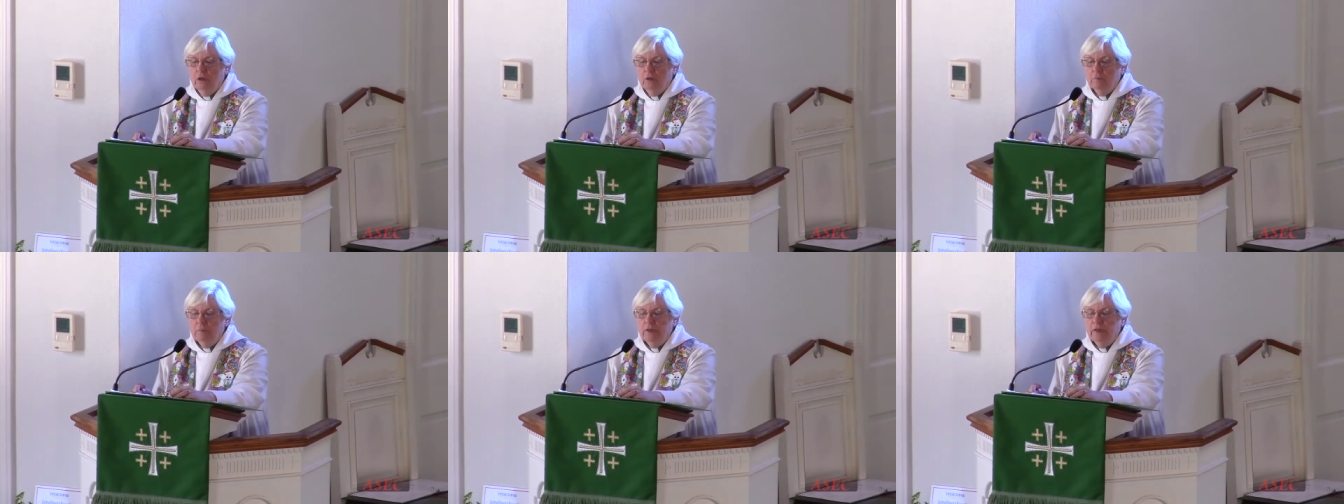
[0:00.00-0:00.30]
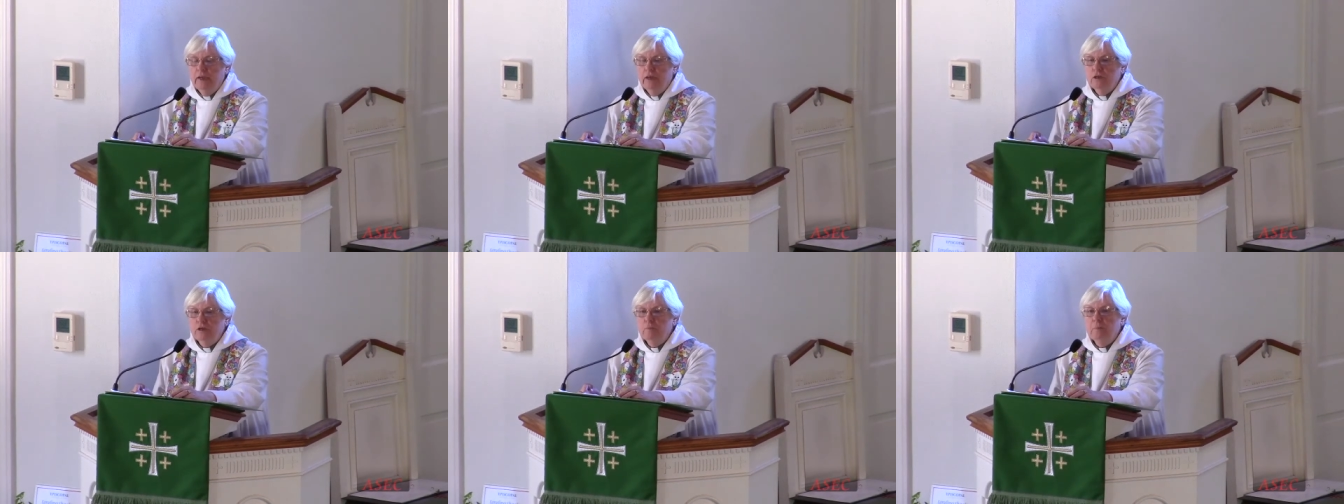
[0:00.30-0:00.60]

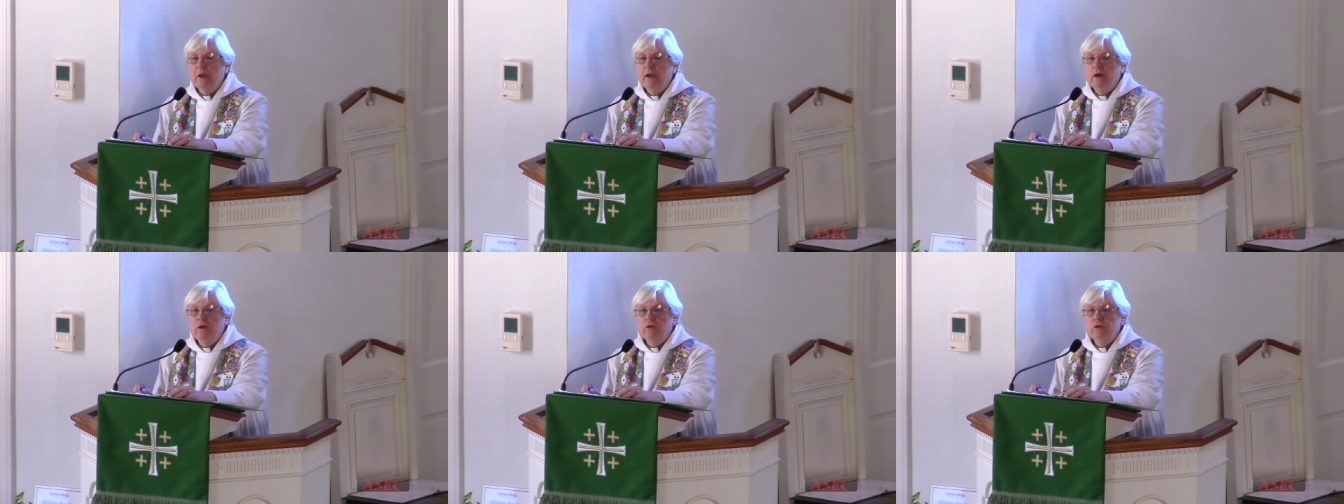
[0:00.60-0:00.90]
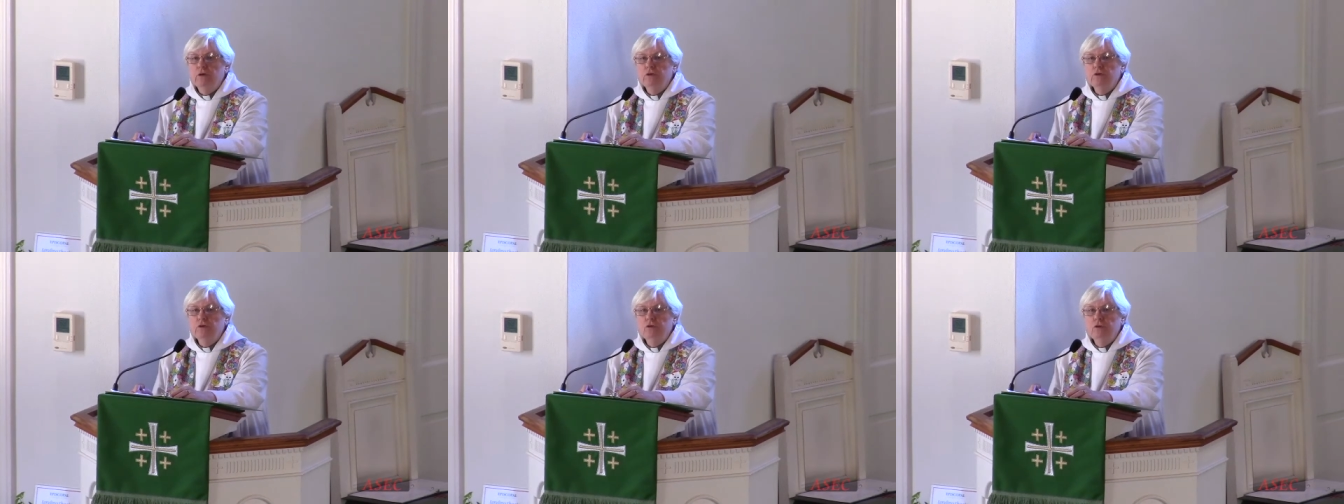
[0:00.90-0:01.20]
Planned
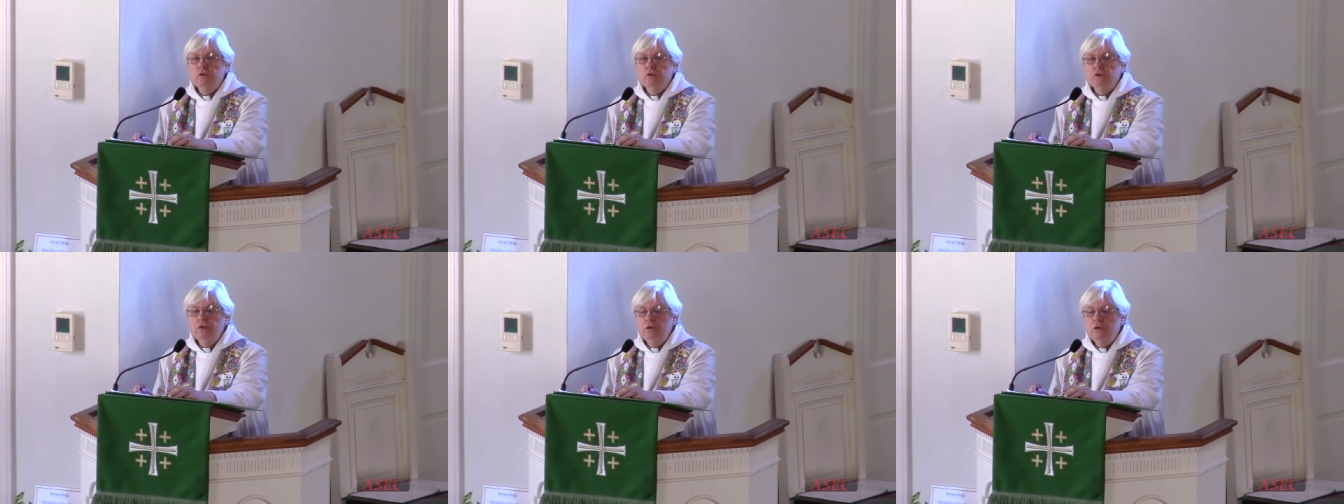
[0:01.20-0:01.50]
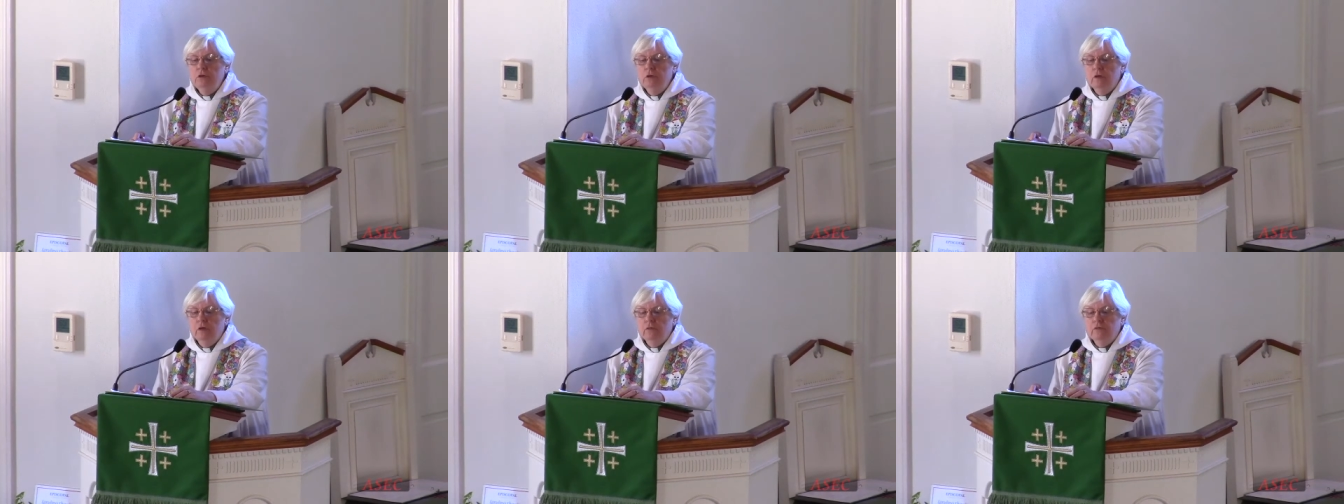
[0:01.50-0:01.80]
Parenthood,
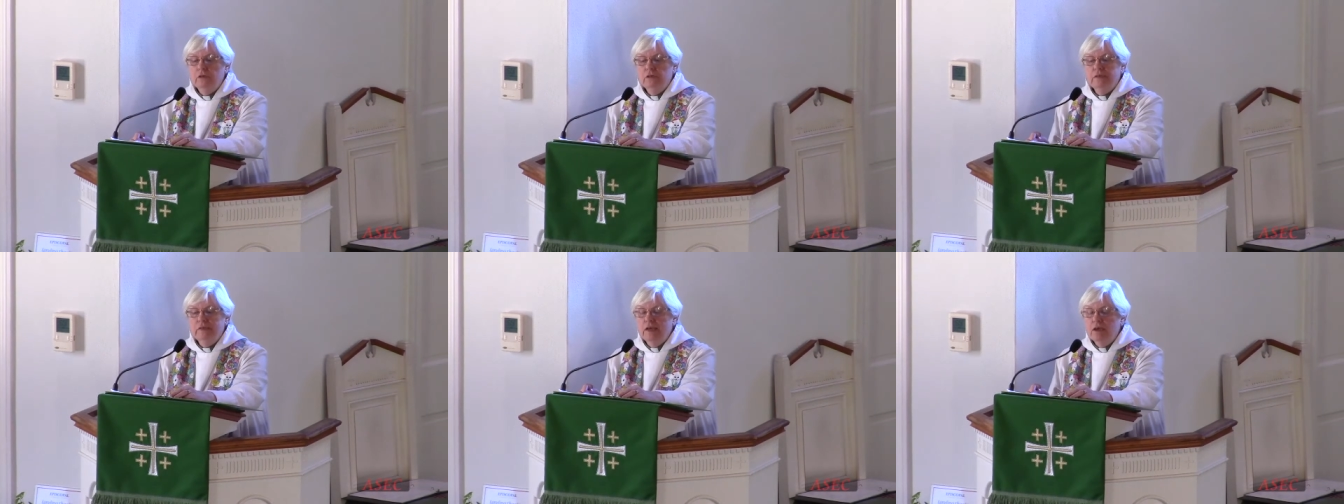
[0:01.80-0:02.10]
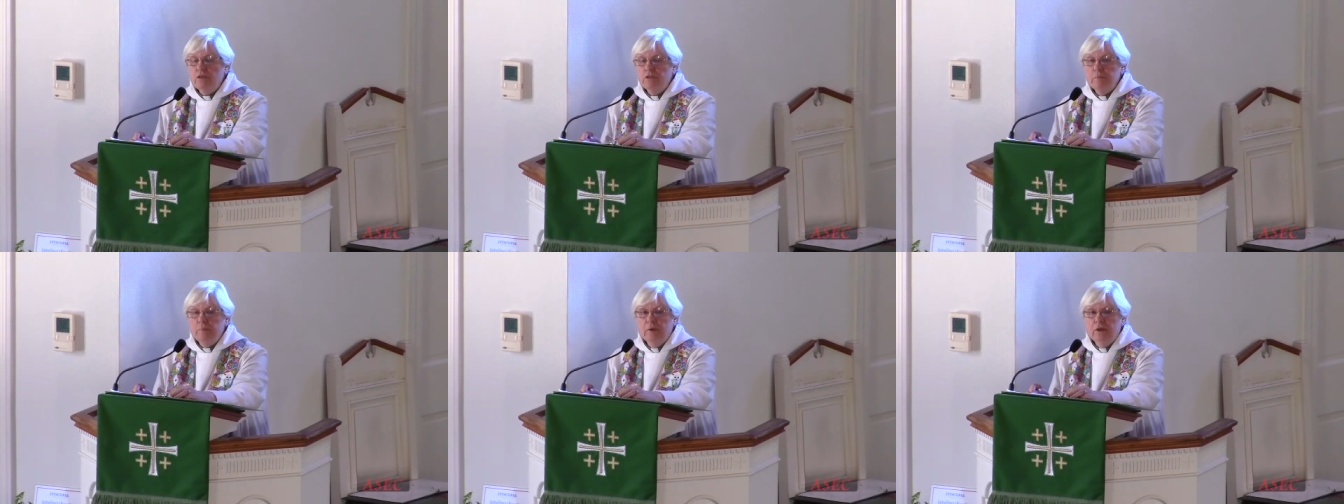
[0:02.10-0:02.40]
the
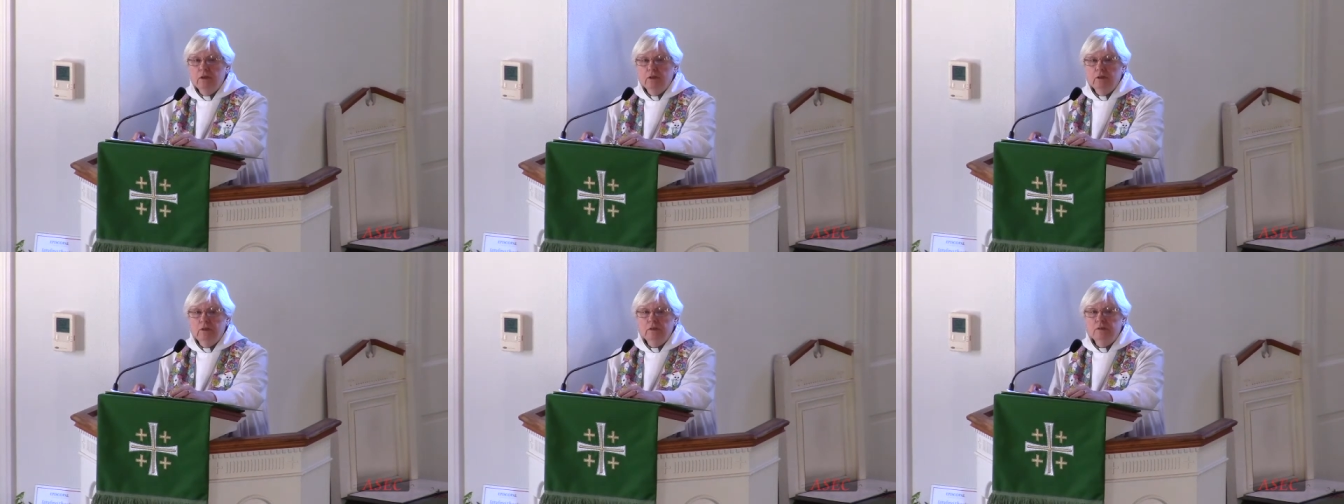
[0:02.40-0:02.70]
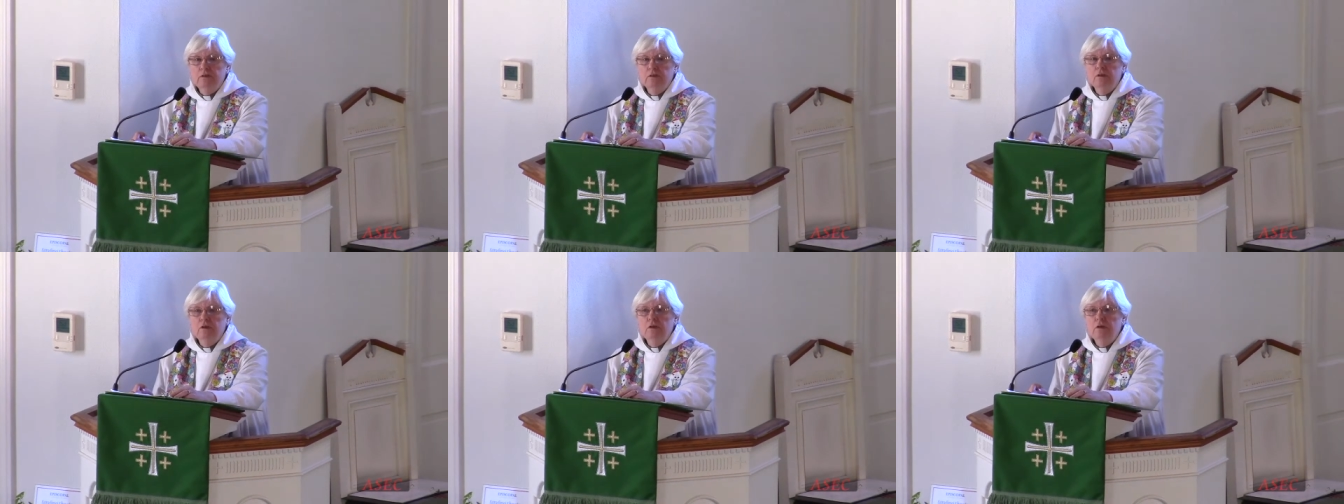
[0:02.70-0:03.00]
death
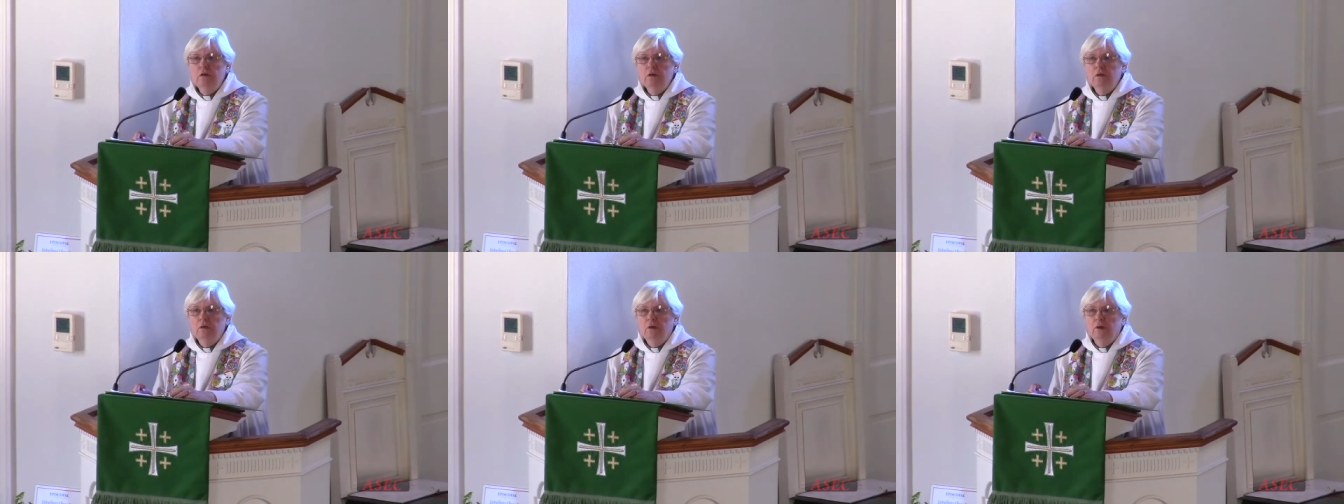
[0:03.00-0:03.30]
penalty,